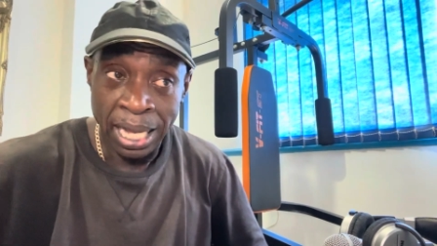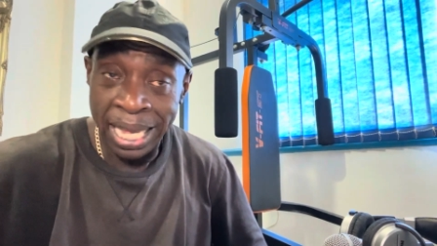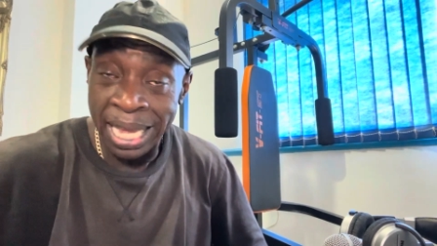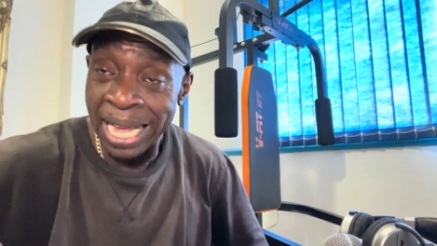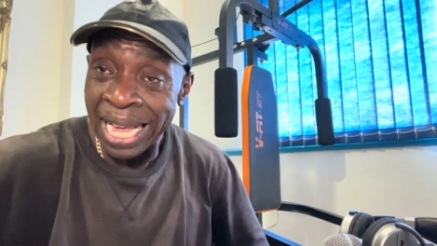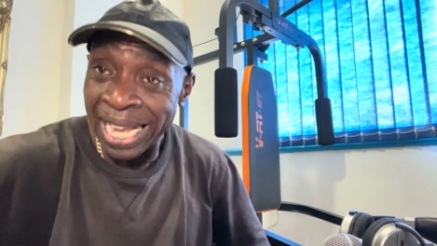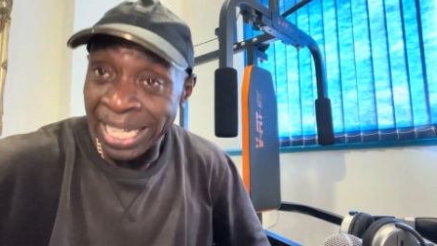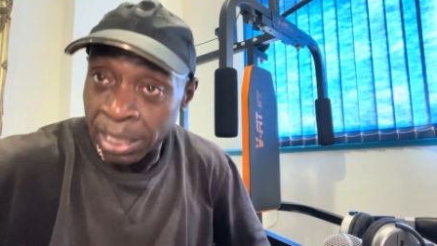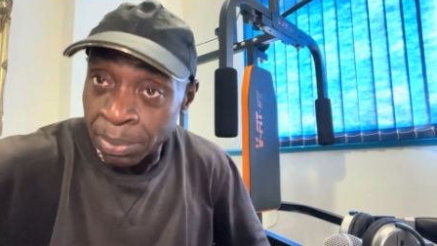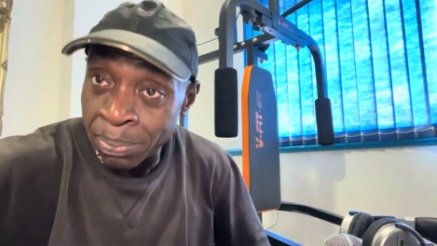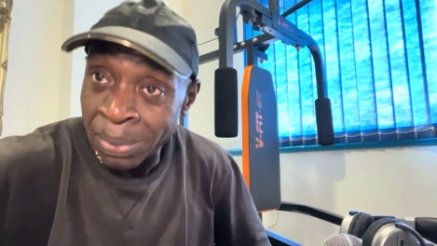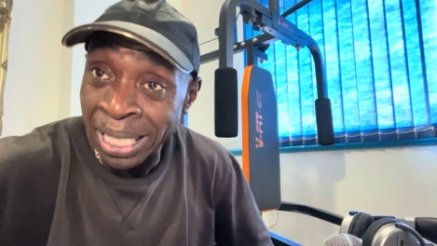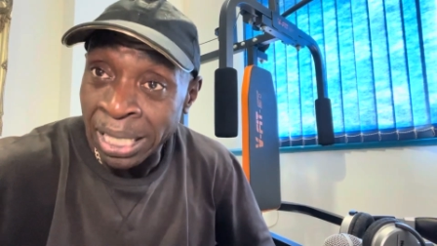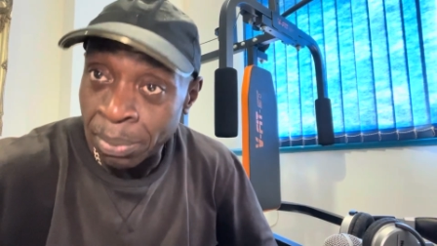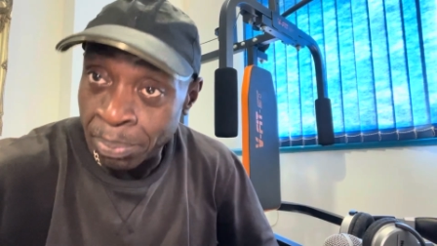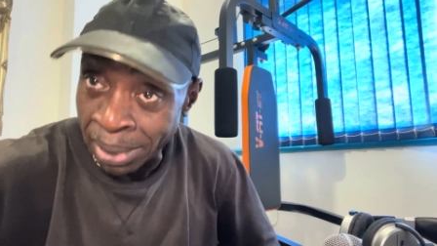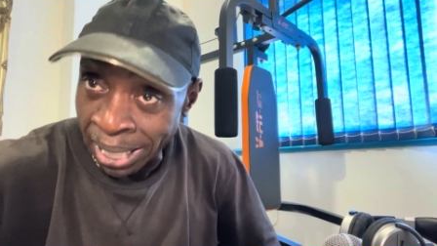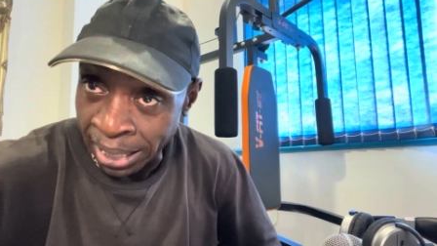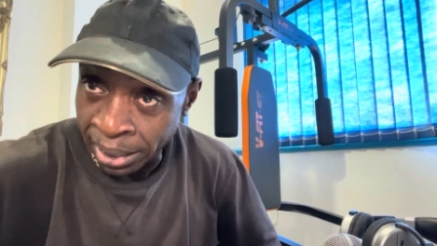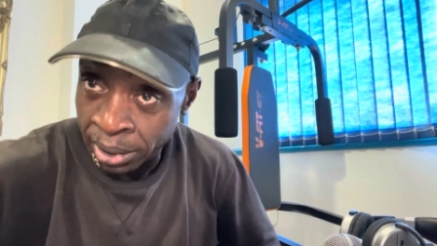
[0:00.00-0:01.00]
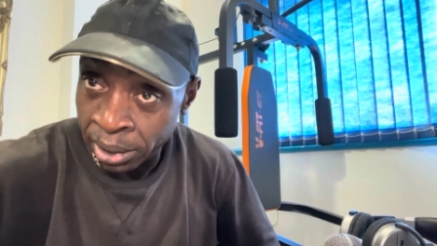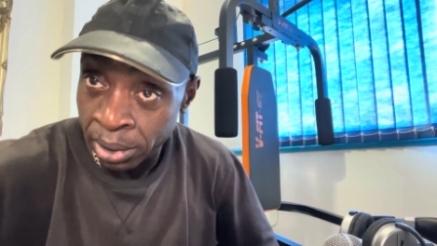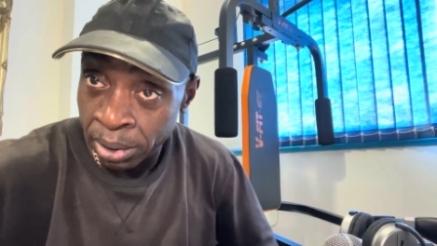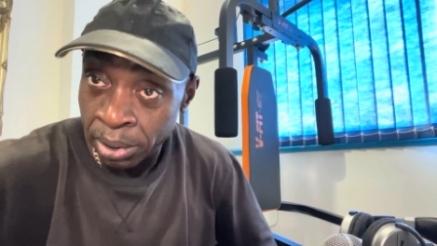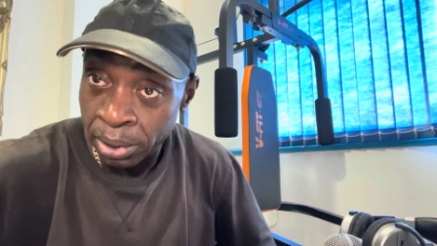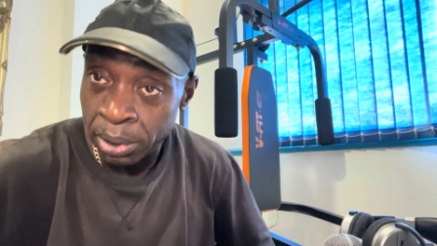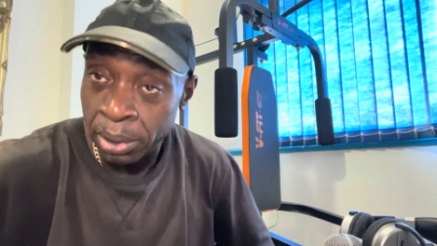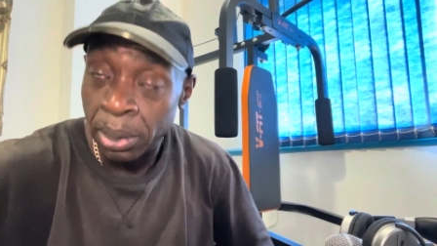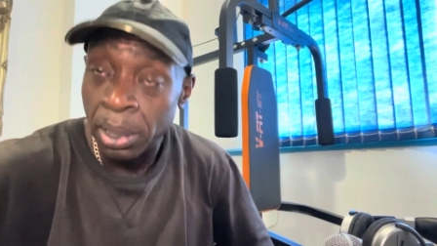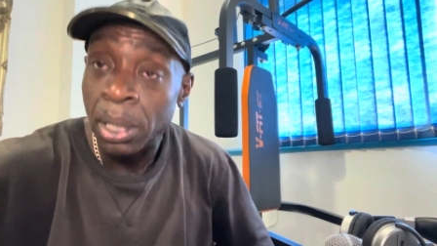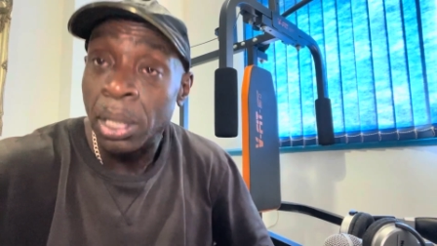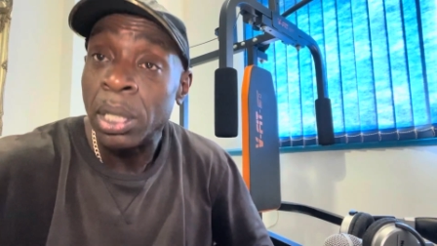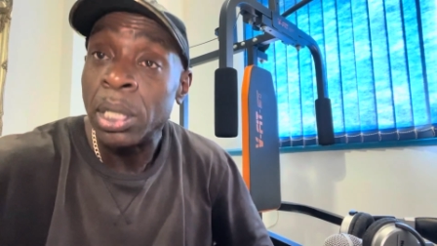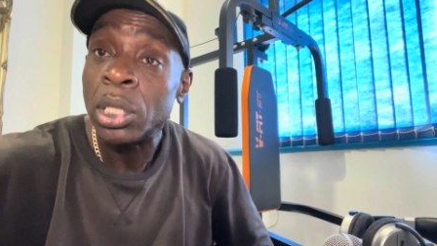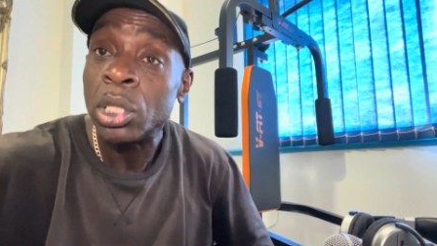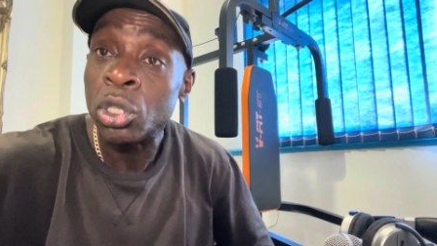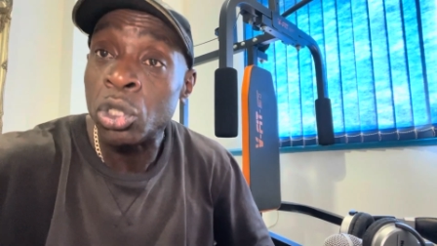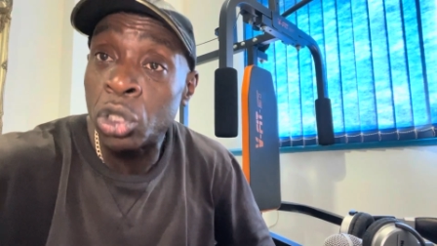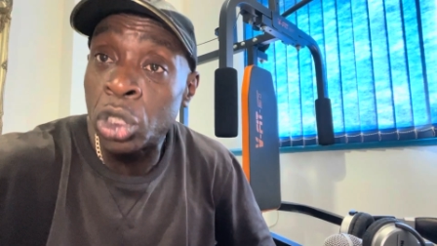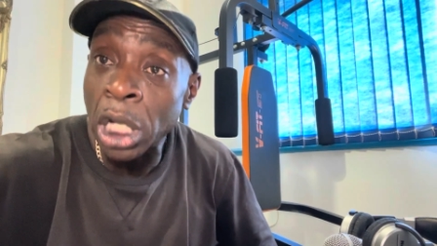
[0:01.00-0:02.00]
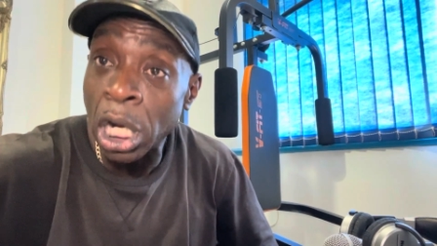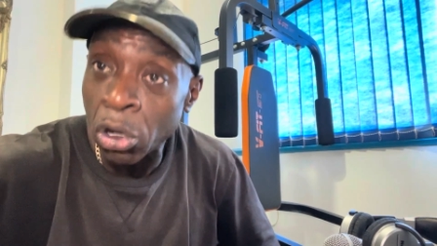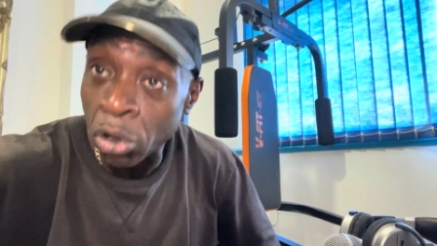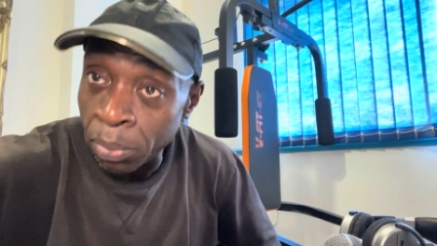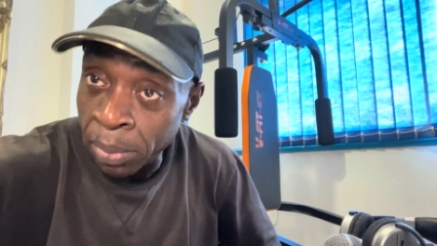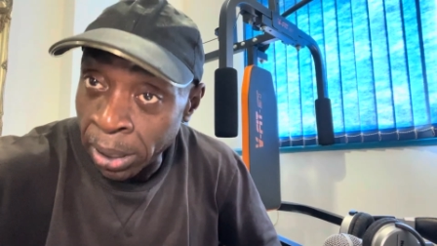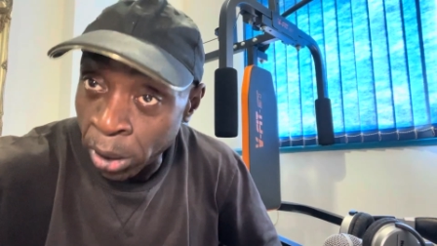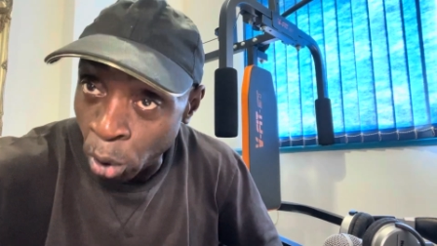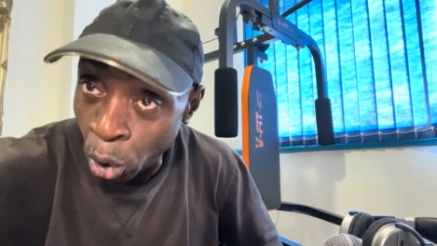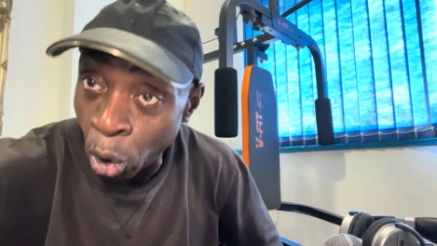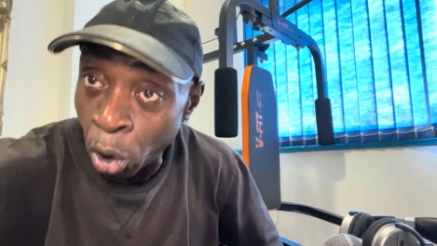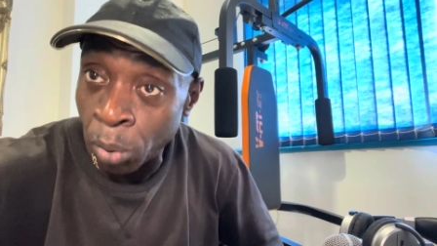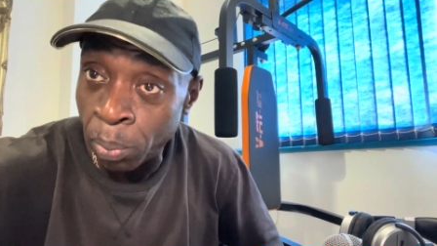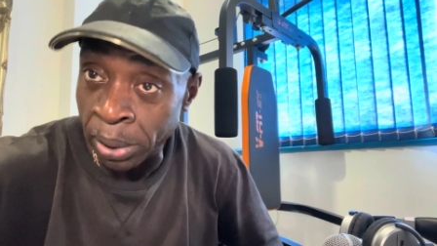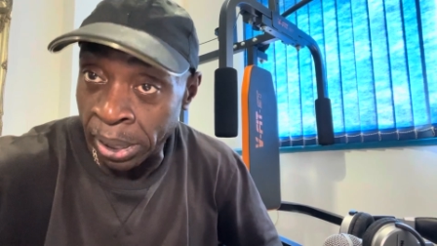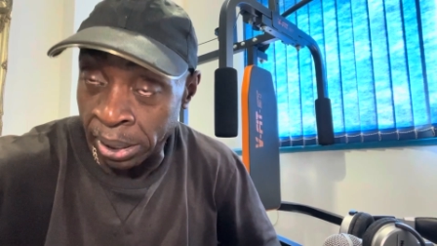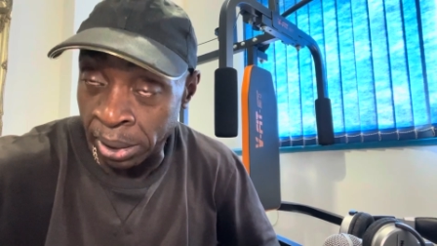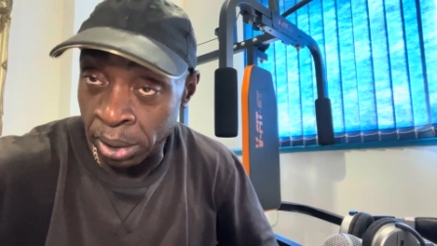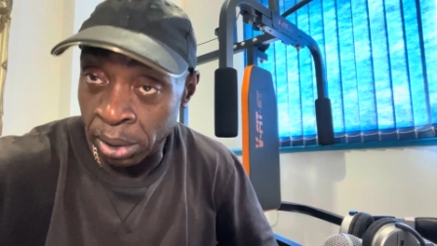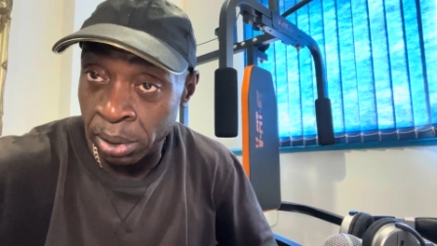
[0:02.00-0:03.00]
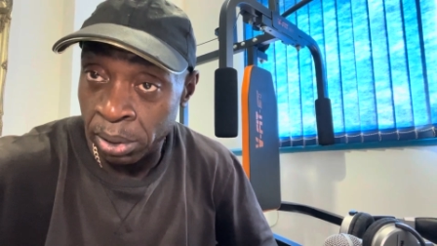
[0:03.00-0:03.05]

Ed Miliband, Jeremy Corbyn,